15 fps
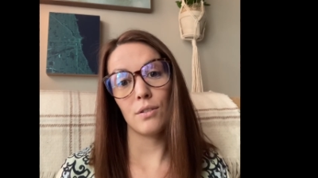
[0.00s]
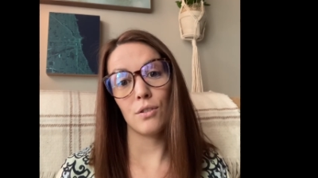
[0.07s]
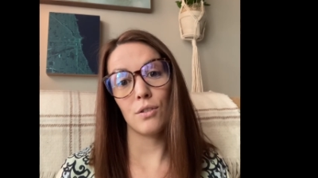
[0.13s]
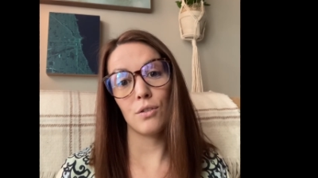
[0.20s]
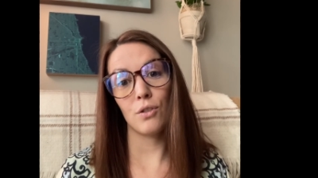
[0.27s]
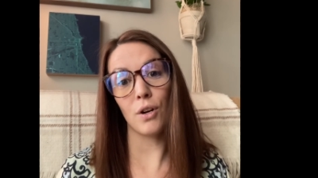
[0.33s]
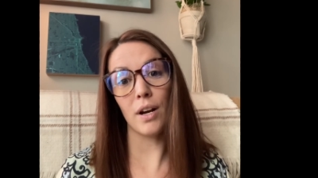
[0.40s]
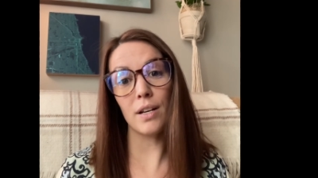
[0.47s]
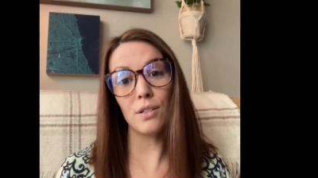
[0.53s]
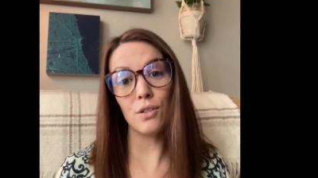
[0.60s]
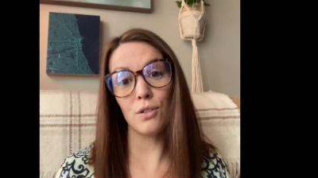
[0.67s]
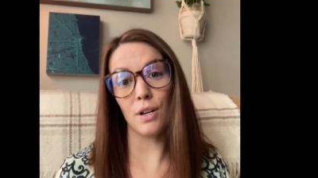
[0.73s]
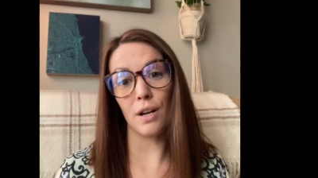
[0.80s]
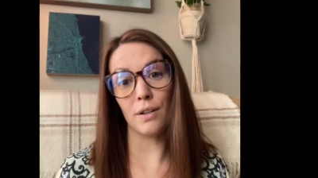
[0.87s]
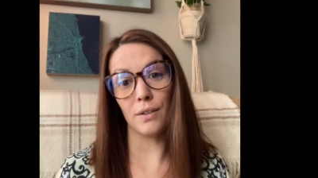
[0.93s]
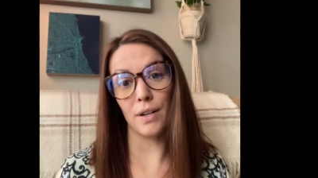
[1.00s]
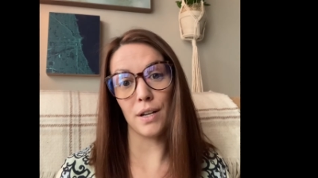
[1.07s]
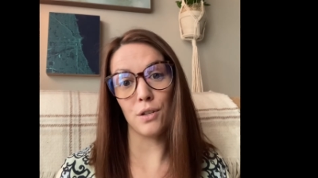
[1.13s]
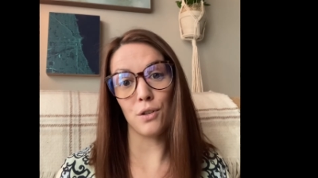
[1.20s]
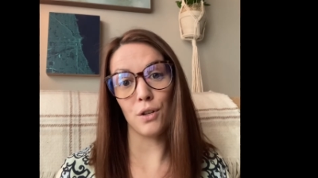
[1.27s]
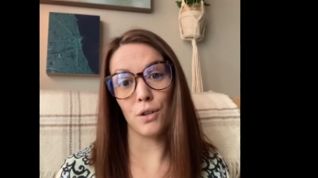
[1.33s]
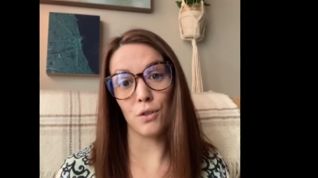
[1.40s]

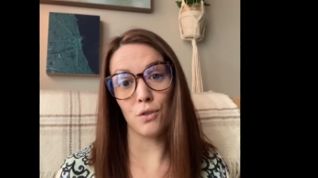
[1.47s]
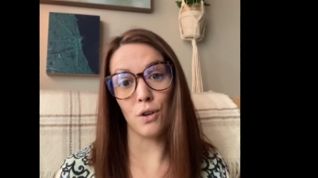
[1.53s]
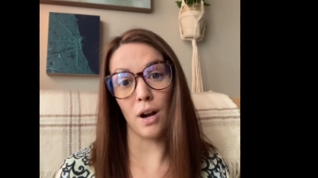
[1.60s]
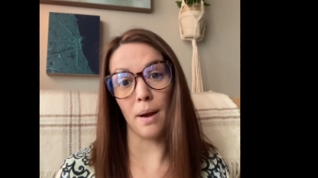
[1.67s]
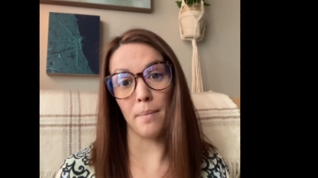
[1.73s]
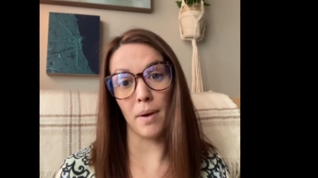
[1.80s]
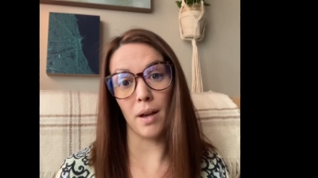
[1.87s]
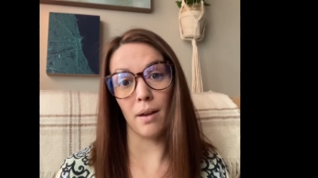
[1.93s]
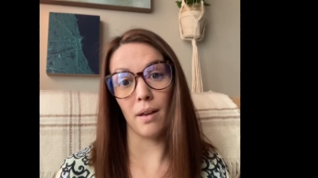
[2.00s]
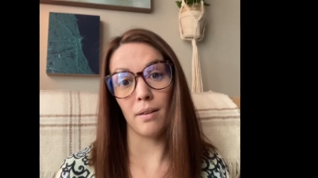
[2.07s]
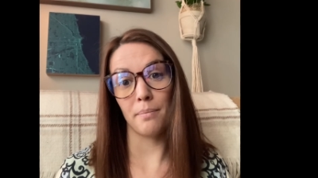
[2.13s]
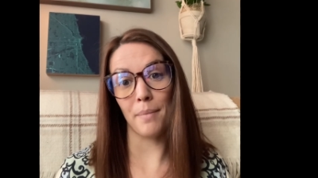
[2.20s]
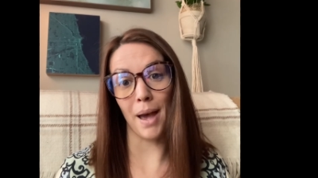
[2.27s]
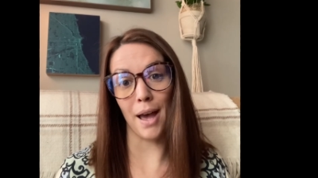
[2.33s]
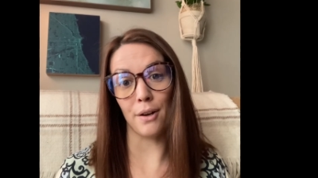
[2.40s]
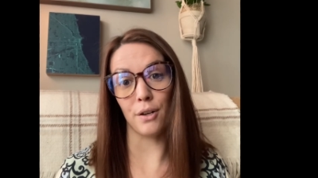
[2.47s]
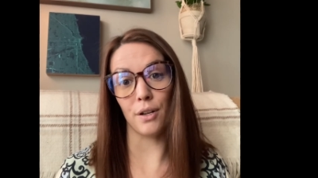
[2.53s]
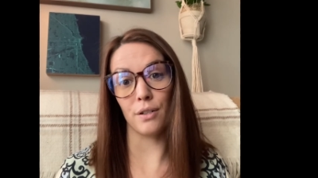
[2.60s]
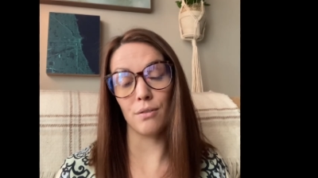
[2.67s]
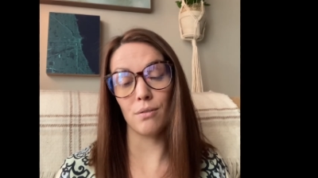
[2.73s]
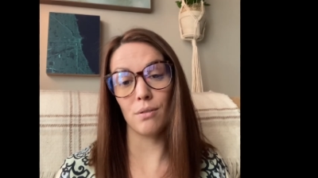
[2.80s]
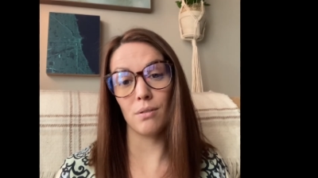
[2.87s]
transgenerational trauma
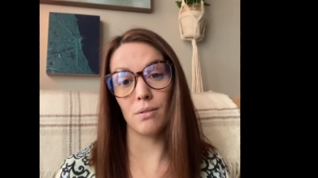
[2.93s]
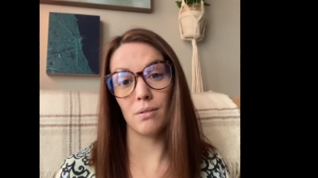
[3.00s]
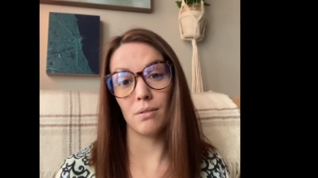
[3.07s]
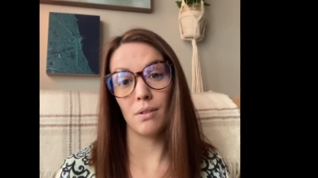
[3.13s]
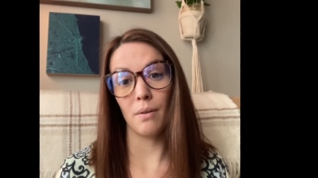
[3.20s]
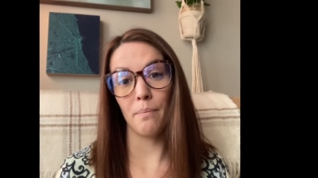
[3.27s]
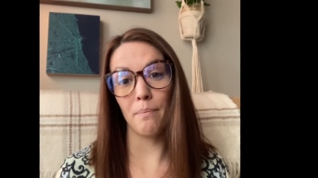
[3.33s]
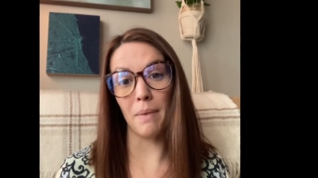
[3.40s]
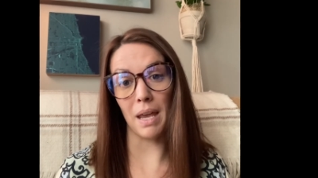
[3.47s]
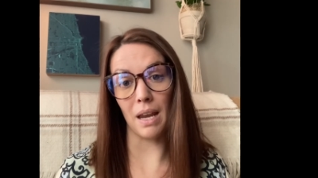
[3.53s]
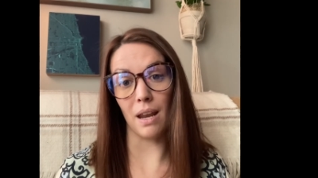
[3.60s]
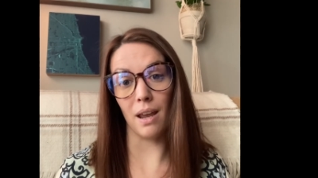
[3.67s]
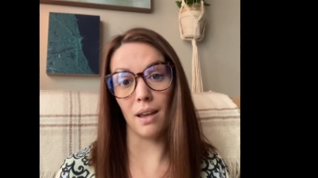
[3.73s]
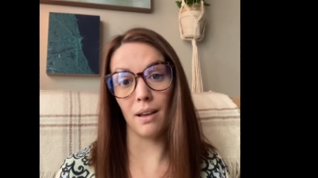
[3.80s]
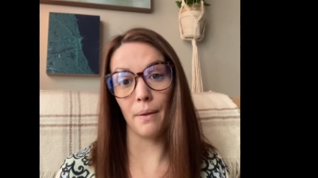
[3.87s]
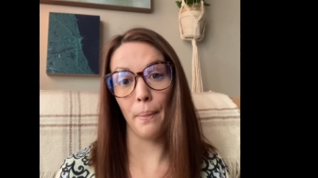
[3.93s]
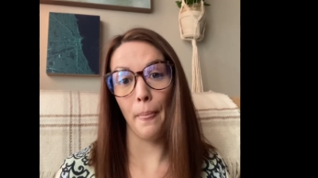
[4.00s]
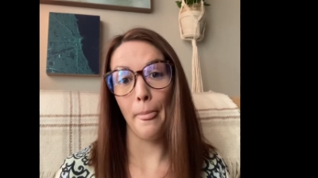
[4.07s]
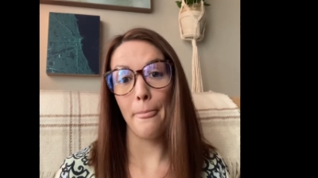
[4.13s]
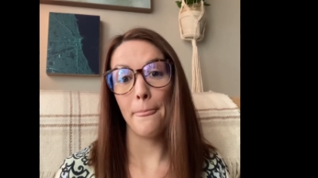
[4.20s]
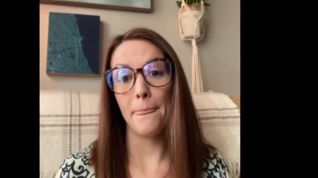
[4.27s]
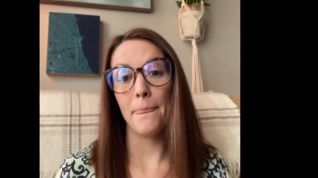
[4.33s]
patterns, meaning
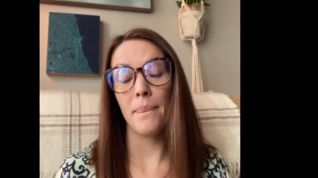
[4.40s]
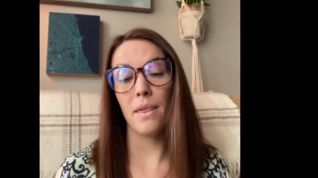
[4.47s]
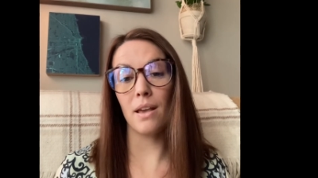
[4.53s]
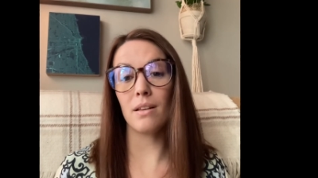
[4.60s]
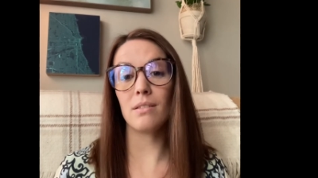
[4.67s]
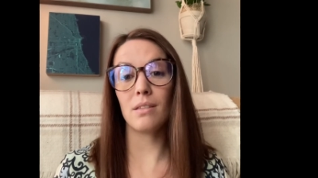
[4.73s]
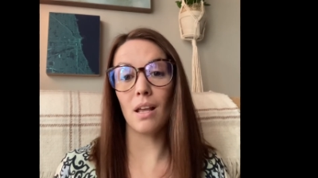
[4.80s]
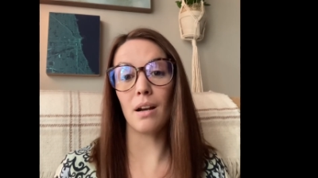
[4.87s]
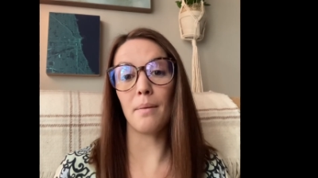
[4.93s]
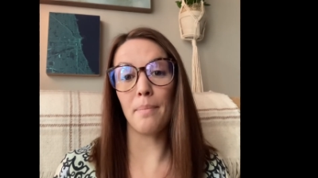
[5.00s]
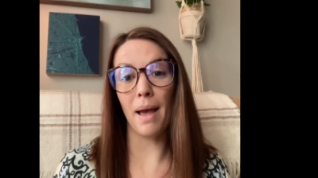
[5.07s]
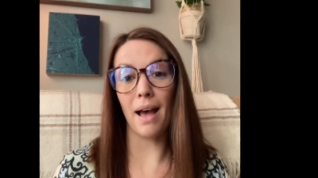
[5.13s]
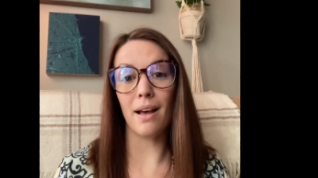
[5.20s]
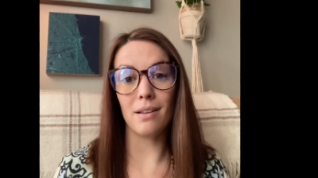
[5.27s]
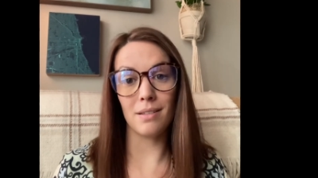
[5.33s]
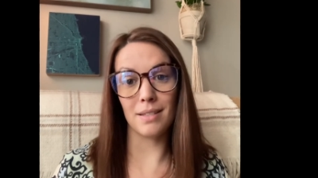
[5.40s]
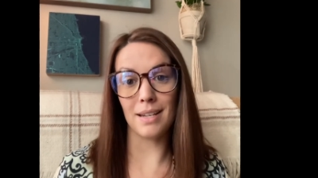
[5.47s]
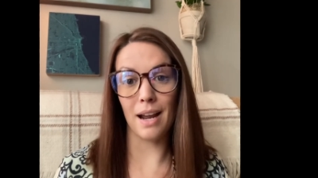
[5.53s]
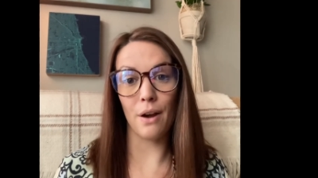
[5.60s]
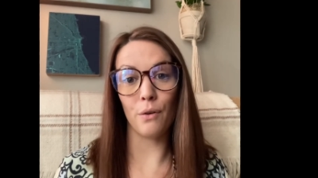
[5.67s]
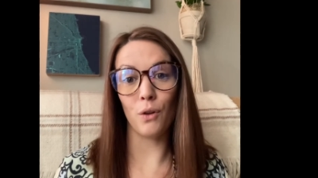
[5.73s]
things that are passed down